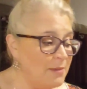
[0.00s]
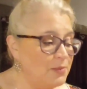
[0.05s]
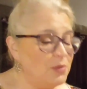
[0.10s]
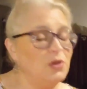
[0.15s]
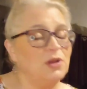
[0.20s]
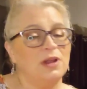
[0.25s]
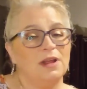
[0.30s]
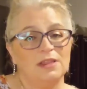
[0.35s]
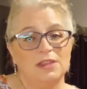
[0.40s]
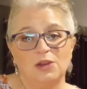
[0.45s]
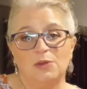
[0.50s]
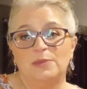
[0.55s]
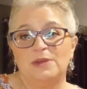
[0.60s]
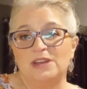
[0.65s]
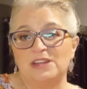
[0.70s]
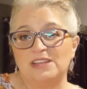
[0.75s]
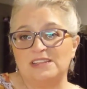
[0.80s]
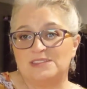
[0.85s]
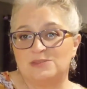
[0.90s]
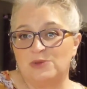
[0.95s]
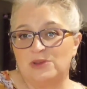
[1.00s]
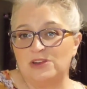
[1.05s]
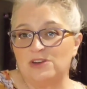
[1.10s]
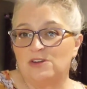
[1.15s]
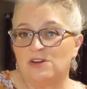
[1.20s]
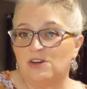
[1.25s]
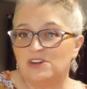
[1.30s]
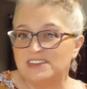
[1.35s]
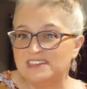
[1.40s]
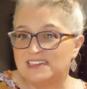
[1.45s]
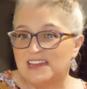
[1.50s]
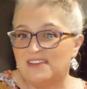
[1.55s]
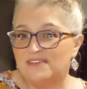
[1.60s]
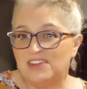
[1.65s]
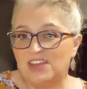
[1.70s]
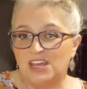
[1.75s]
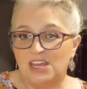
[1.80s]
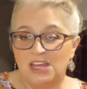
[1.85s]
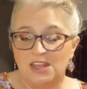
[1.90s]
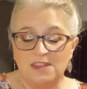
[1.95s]
I put a little bit of sweetener or
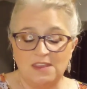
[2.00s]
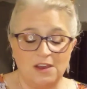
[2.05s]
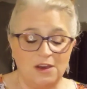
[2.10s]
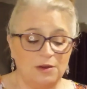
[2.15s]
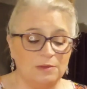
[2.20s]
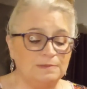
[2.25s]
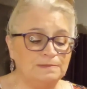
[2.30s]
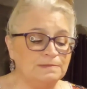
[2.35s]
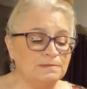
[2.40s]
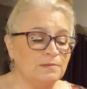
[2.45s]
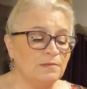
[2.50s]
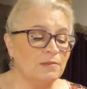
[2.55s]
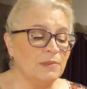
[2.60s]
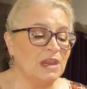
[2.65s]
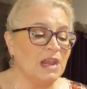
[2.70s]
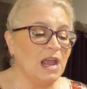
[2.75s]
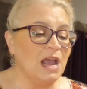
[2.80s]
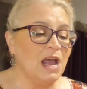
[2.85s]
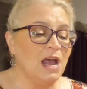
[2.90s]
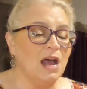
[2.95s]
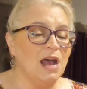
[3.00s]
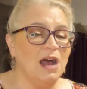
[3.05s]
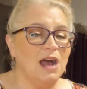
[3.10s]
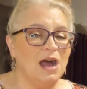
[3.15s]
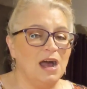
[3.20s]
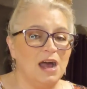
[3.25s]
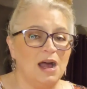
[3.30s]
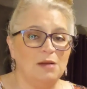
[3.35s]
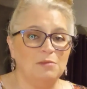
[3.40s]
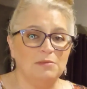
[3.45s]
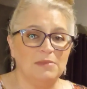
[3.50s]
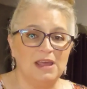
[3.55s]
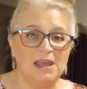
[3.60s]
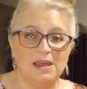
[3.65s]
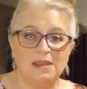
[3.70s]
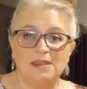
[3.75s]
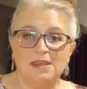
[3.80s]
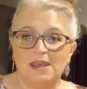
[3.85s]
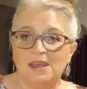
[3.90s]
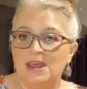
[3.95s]
stevia in there. Um,
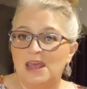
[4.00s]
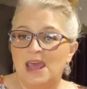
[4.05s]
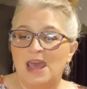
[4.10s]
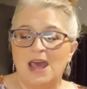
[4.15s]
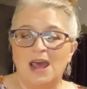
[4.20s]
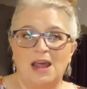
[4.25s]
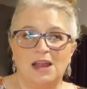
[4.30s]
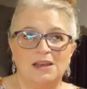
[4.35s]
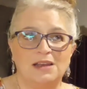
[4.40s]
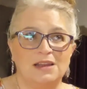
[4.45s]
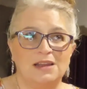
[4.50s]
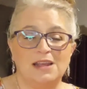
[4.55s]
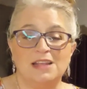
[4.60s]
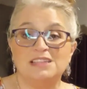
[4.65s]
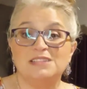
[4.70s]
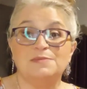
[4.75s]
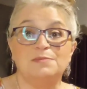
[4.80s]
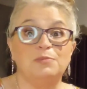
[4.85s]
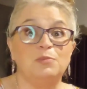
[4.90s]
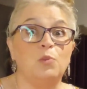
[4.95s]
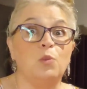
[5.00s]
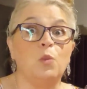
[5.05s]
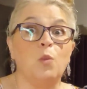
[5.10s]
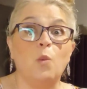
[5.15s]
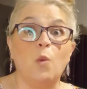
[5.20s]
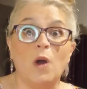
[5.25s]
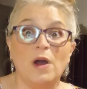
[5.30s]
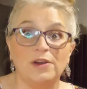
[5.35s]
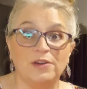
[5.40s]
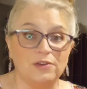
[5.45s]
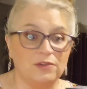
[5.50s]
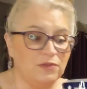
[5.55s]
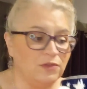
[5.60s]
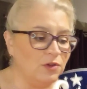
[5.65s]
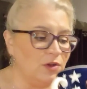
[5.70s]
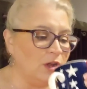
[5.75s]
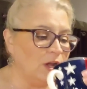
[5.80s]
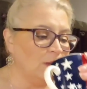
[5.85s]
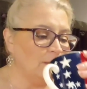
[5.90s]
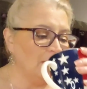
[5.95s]
in it, and it's
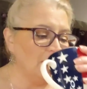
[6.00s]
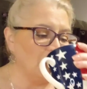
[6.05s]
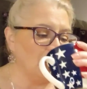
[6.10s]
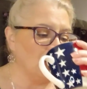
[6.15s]
wonderful. Oh